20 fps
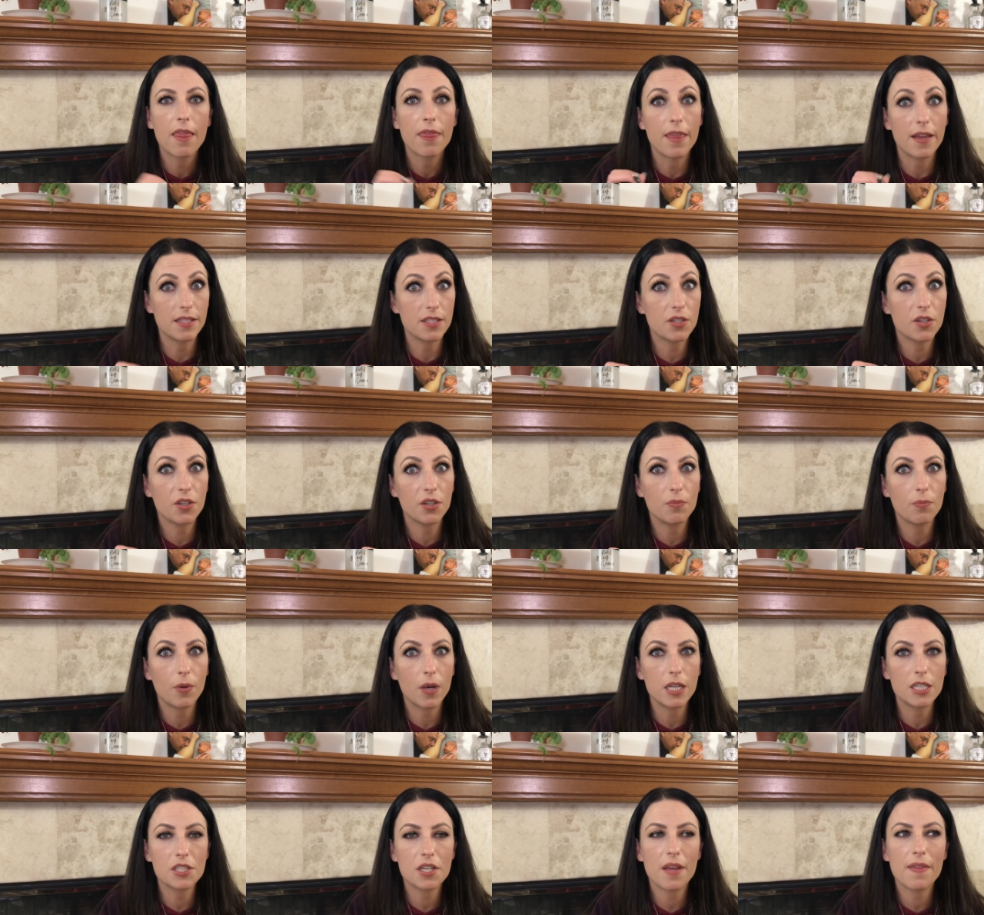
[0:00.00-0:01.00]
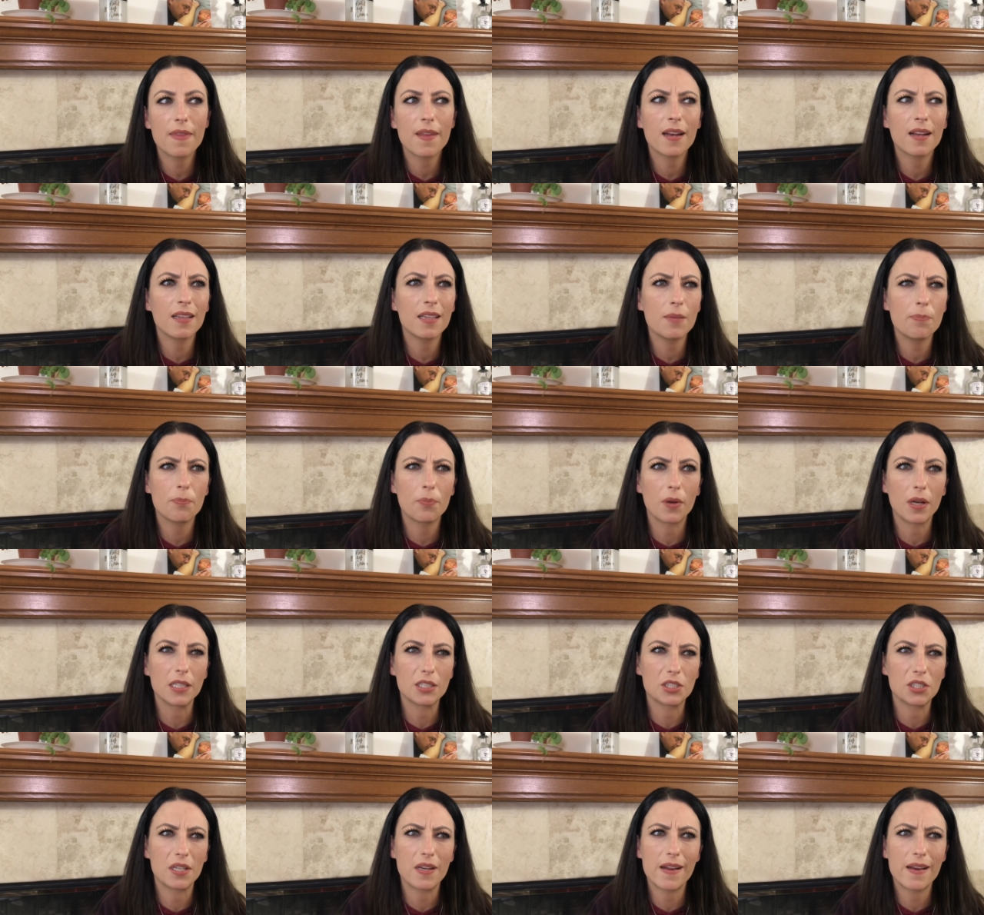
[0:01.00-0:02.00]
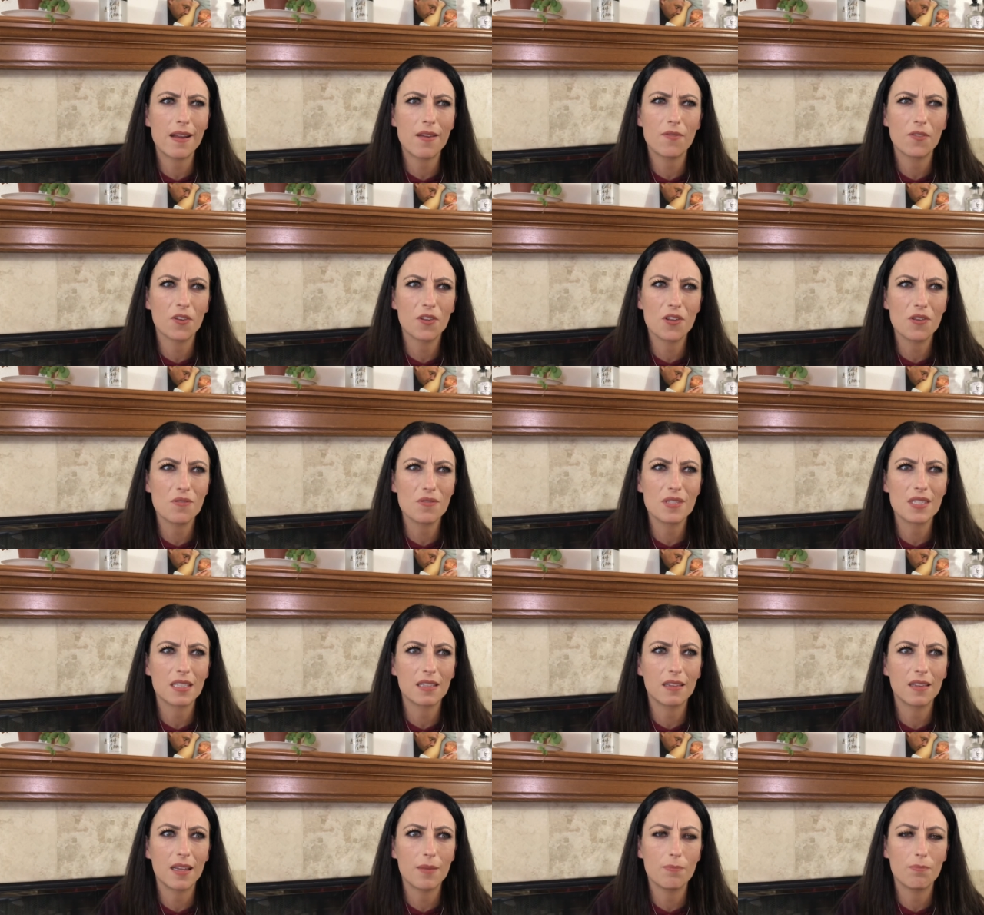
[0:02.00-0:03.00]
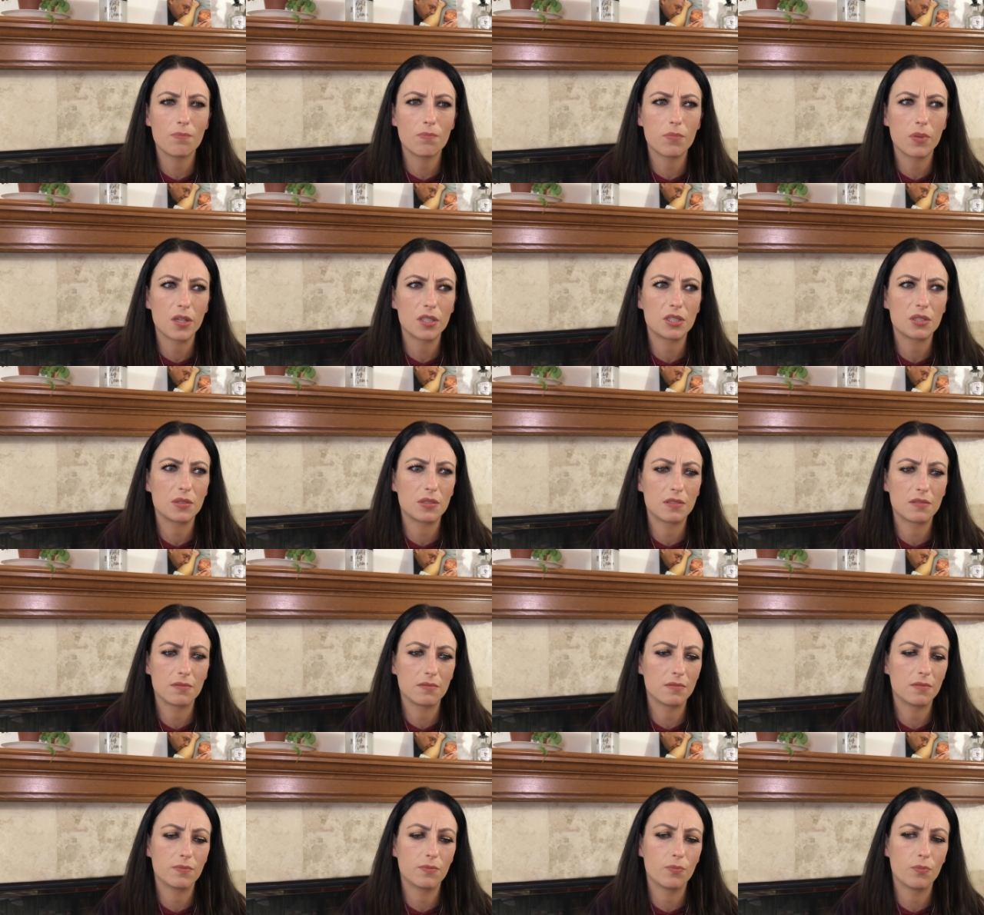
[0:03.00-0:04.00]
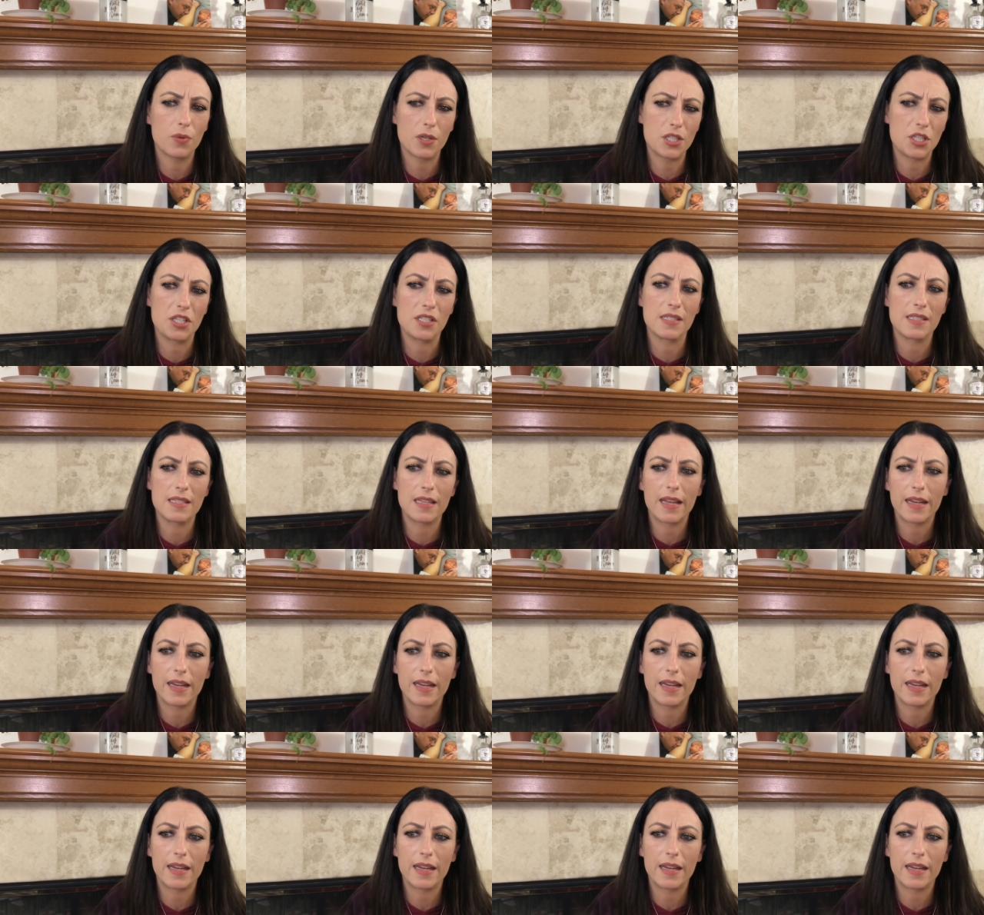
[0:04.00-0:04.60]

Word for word: that's a good brush, and then a lip brush, and I never use lip brushes,